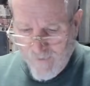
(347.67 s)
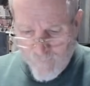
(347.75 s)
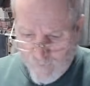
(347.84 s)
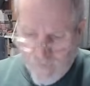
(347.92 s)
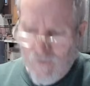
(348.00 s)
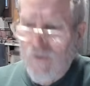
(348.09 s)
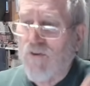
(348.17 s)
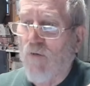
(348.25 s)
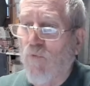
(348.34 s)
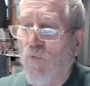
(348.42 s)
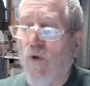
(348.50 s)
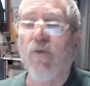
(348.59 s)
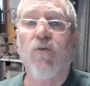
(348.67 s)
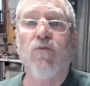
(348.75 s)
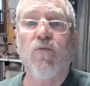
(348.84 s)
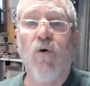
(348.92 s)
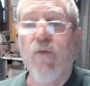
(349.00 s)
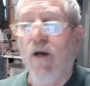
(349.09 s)
But it does come with it
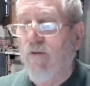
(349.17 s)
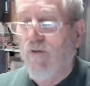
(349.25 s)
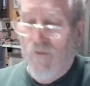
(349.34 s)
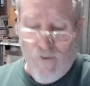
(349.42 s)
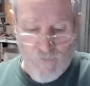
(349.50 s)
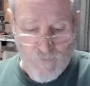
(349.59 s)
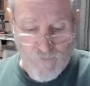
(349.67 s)
so that you're not,